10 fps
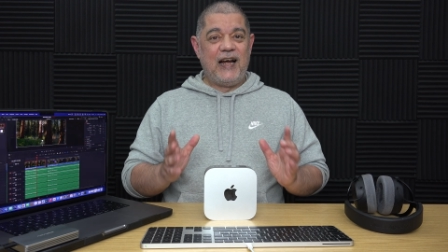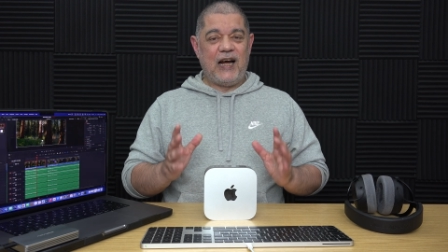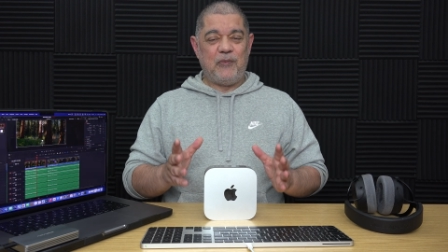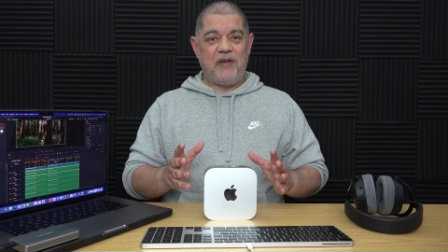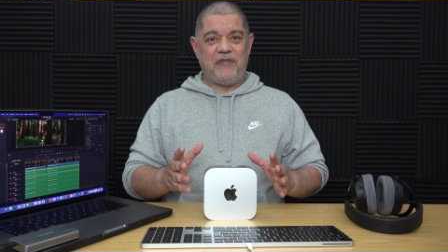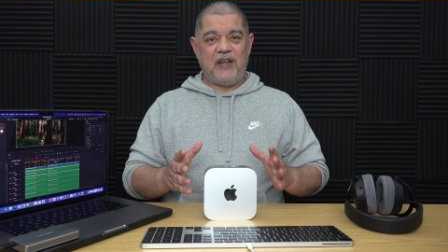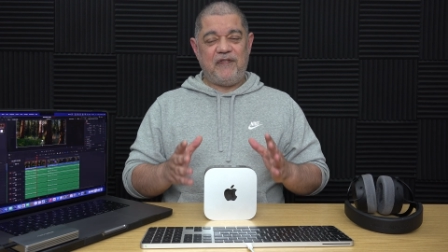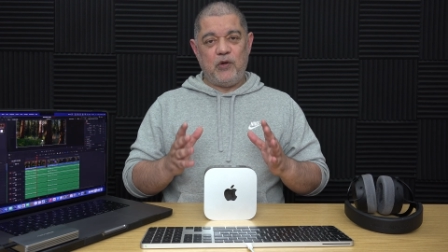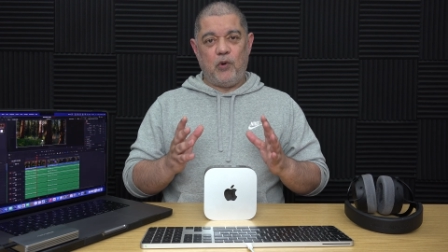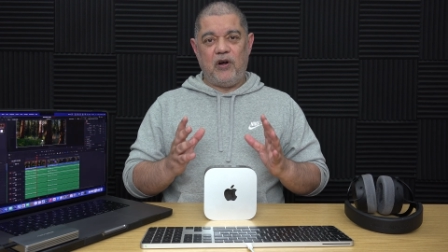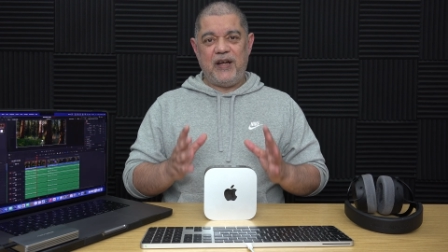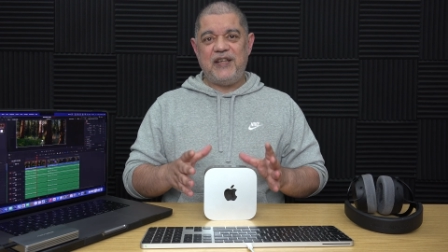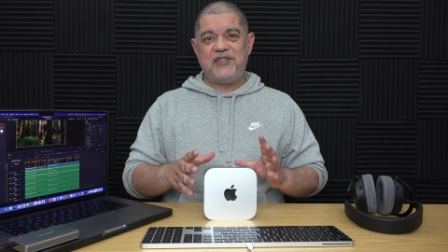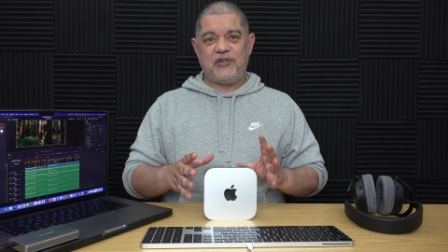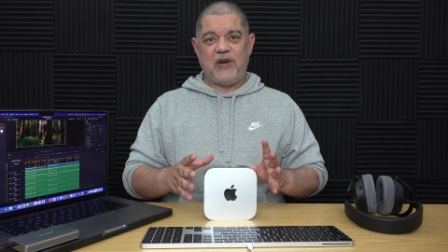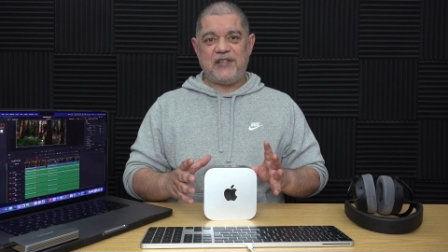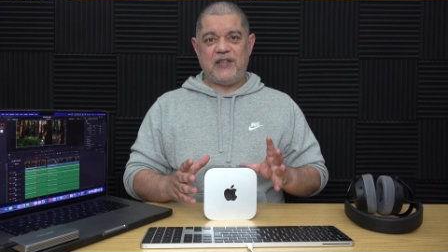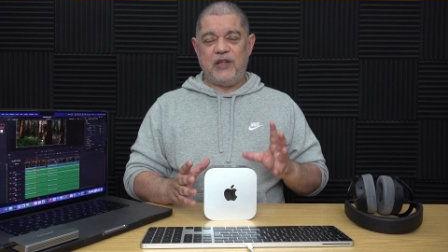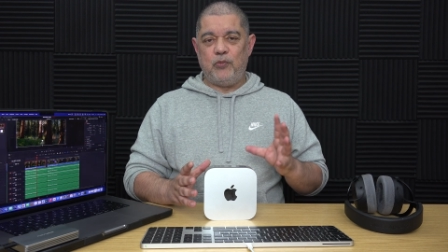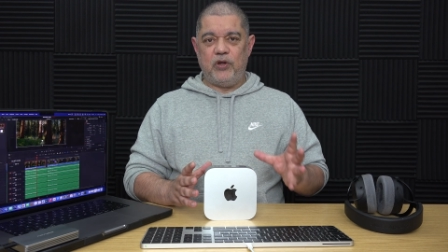However, if you are
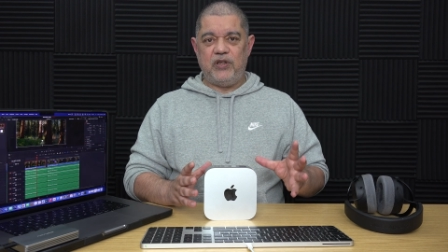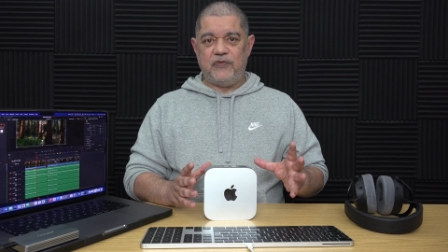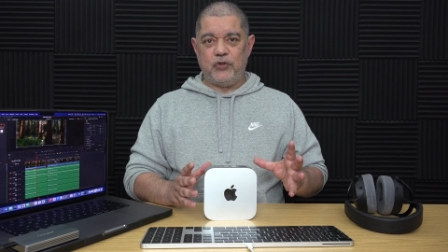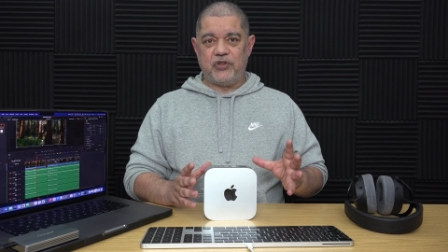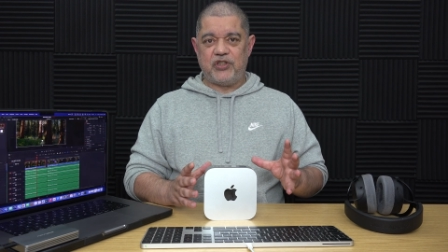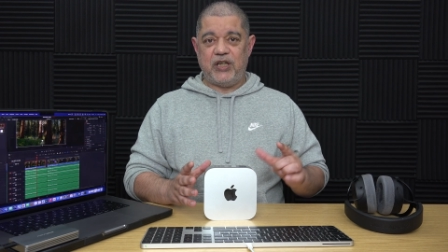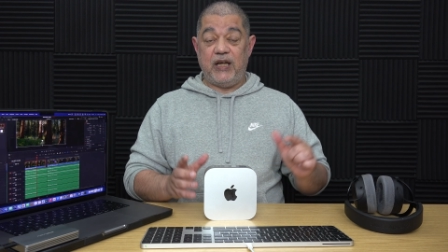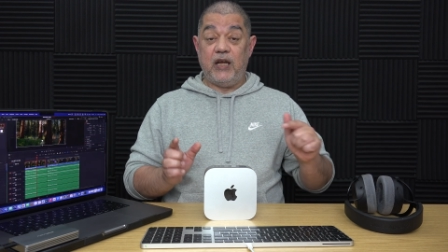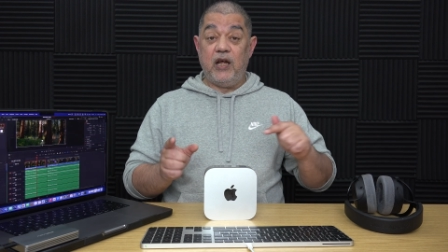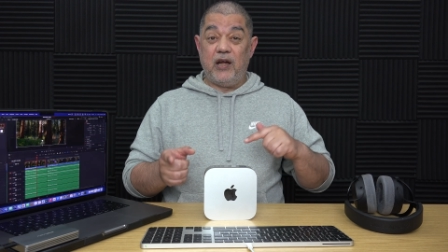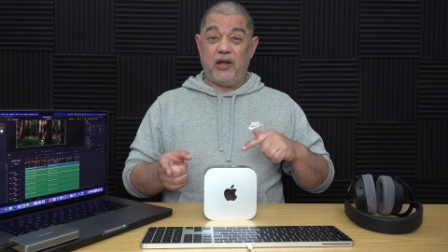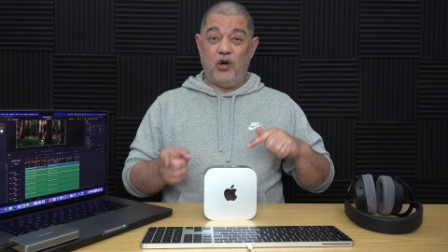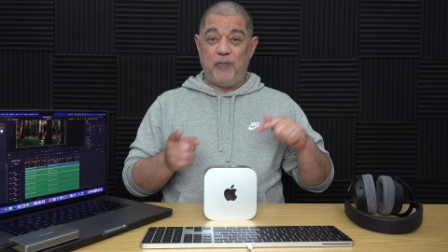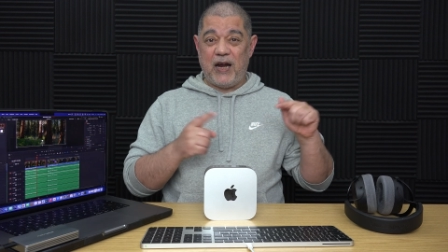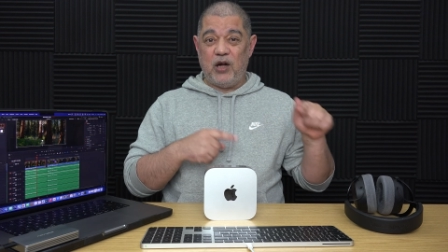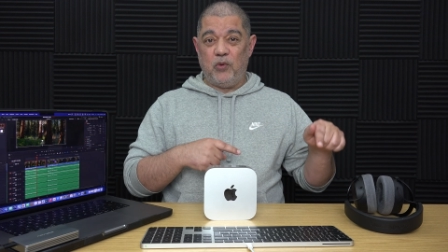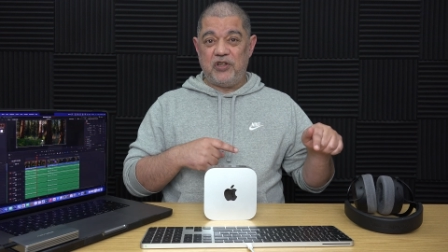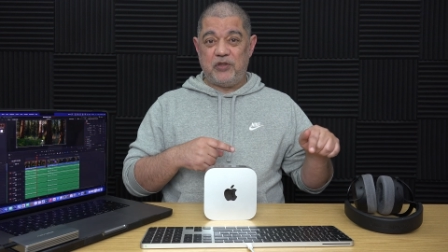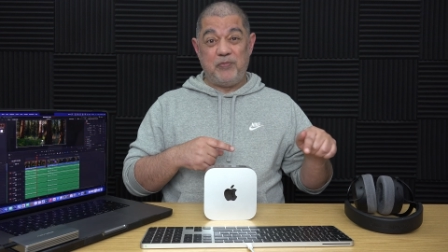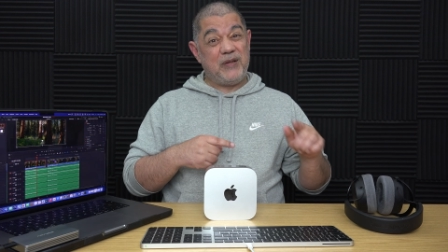interested in what you've just seen, go back and
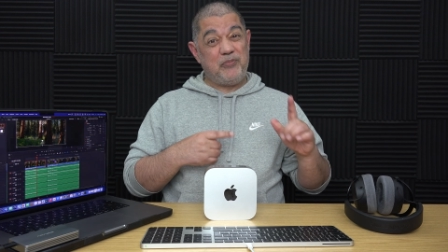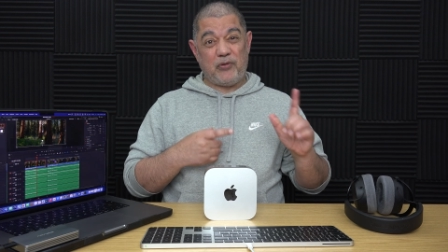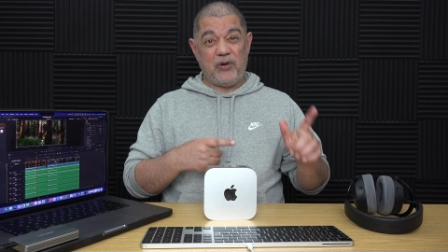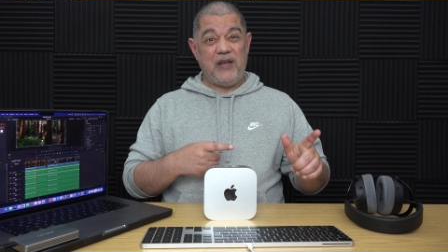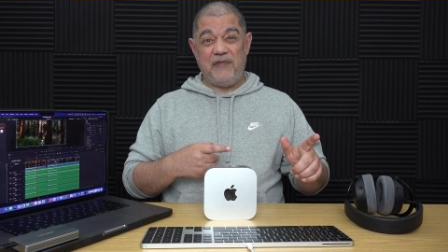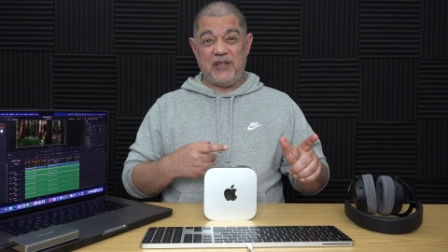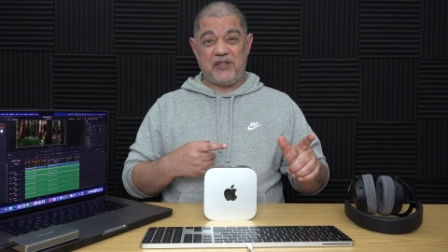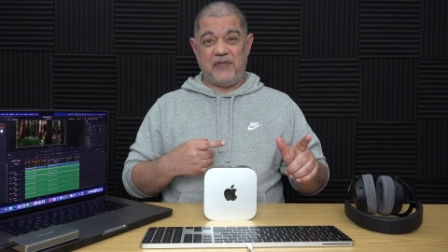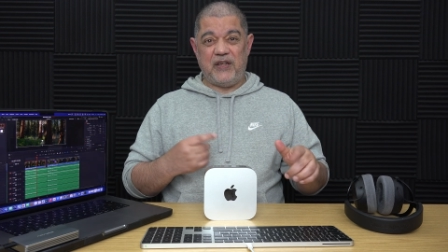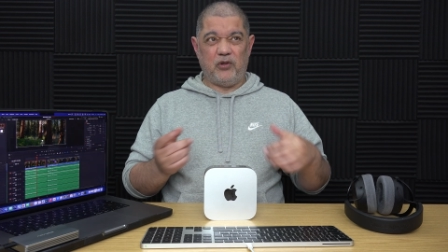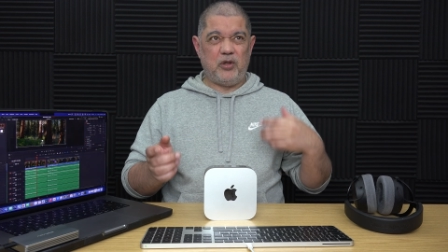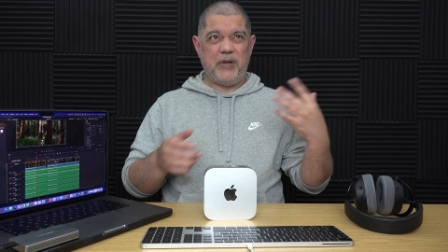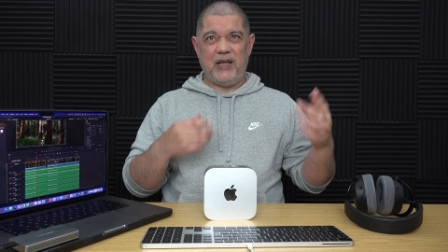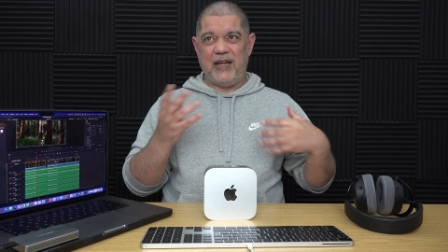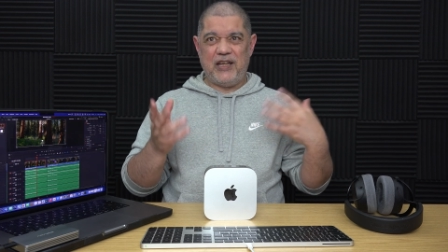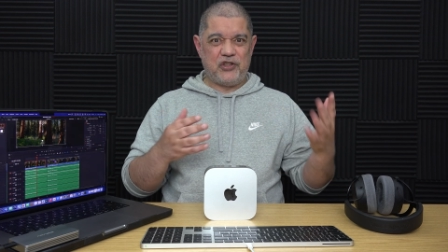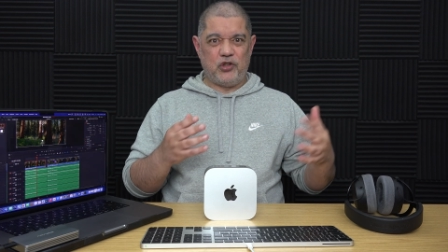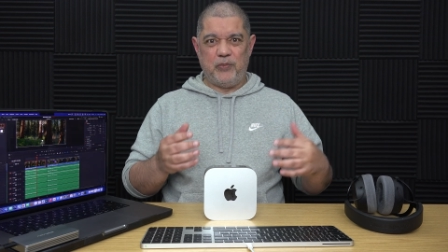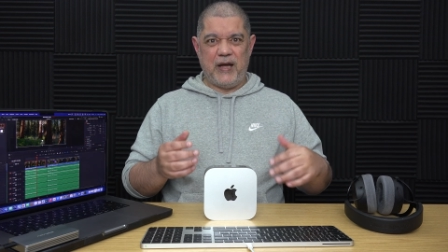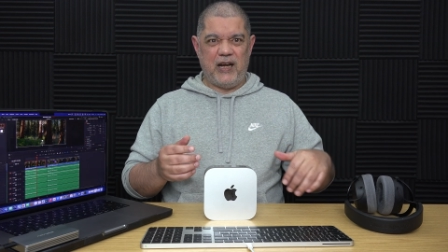watch my previous video. There'll be a link
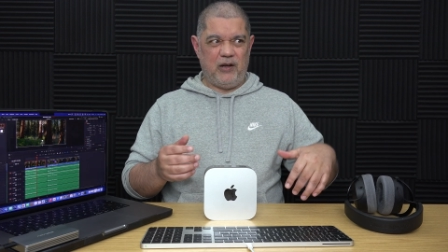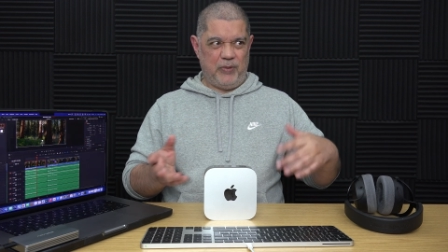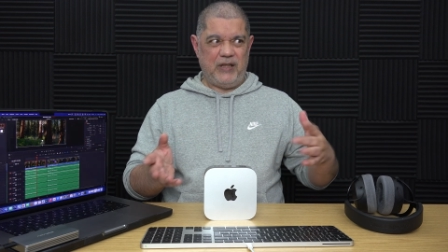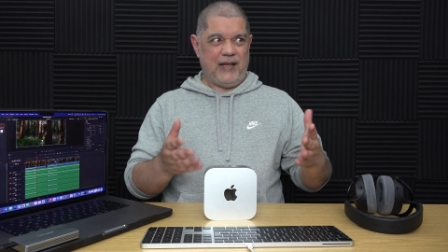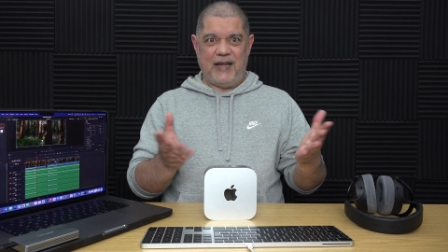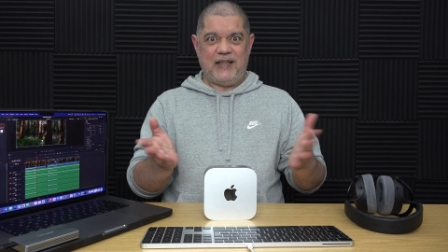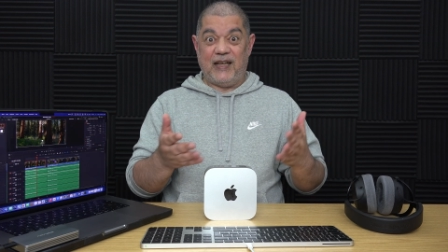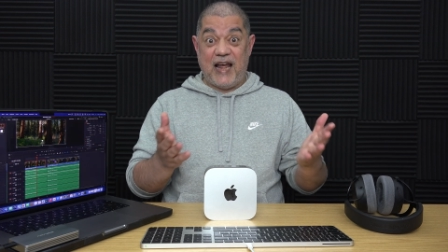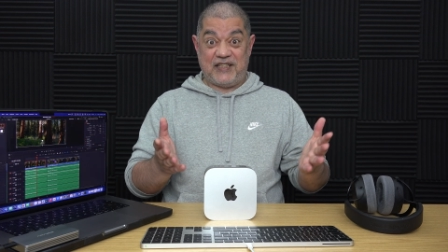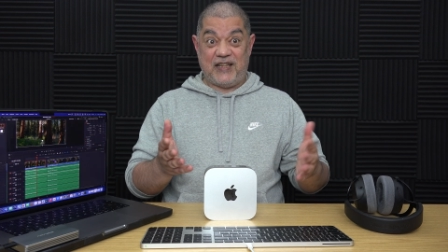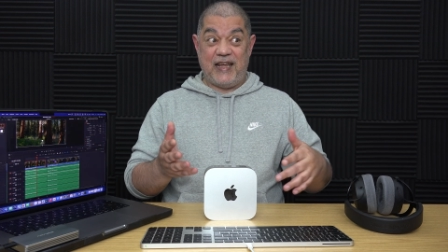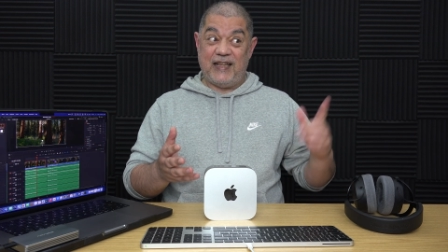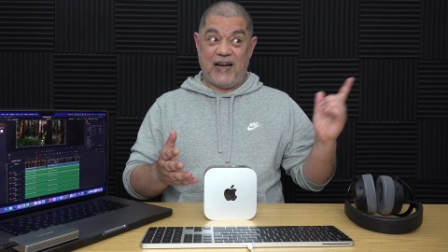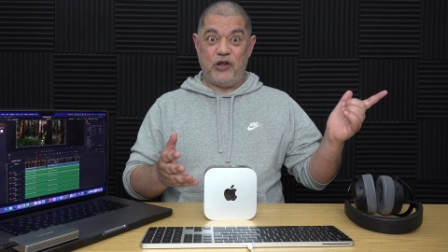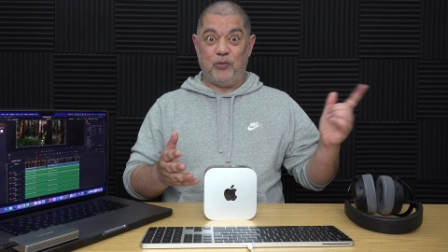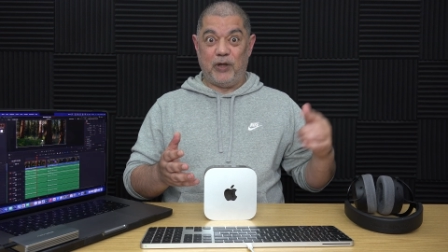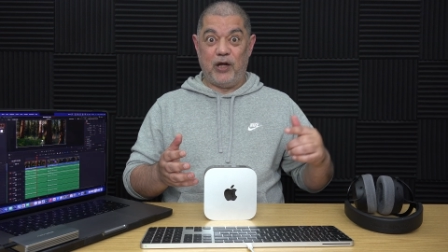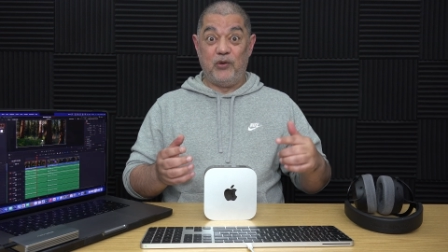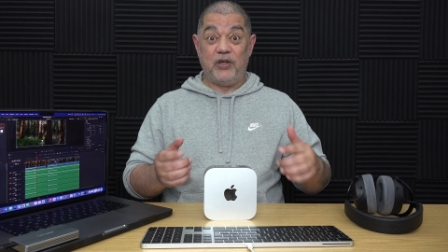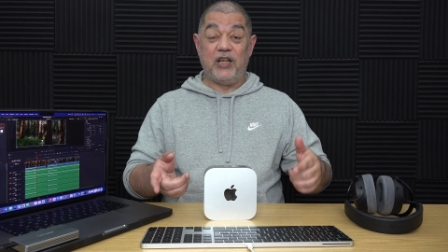somewhere and it'll be like the last thing that I
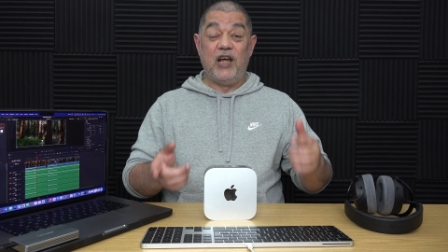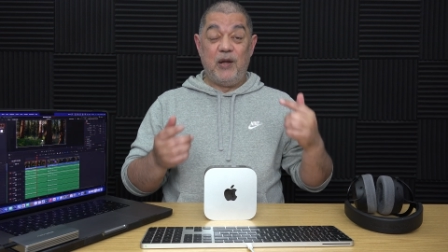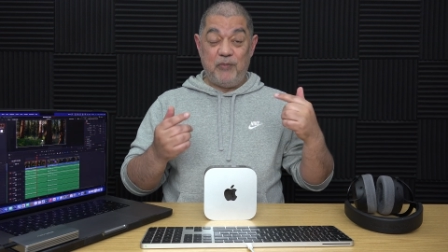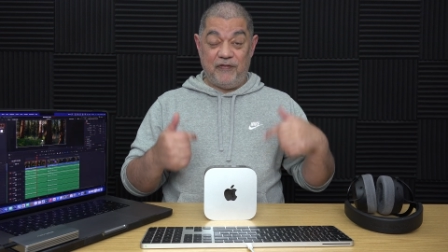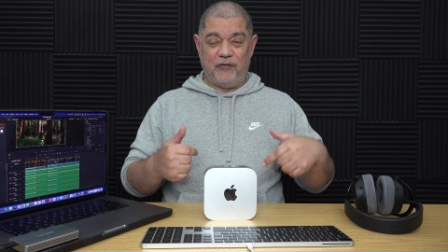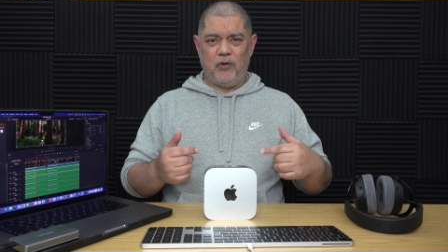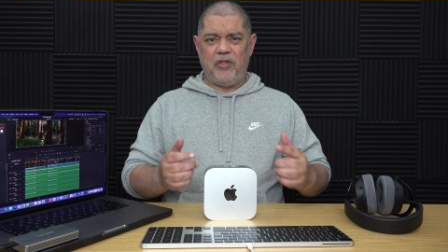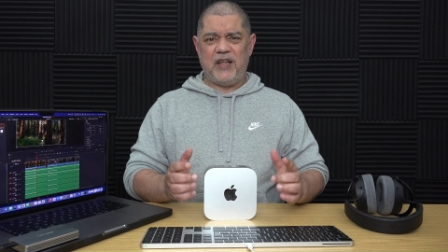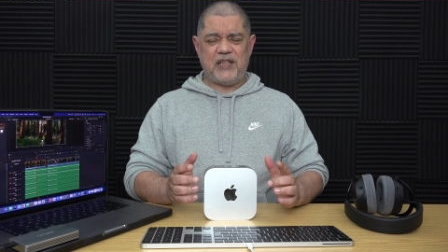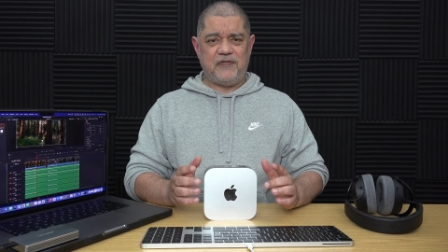uploaded before this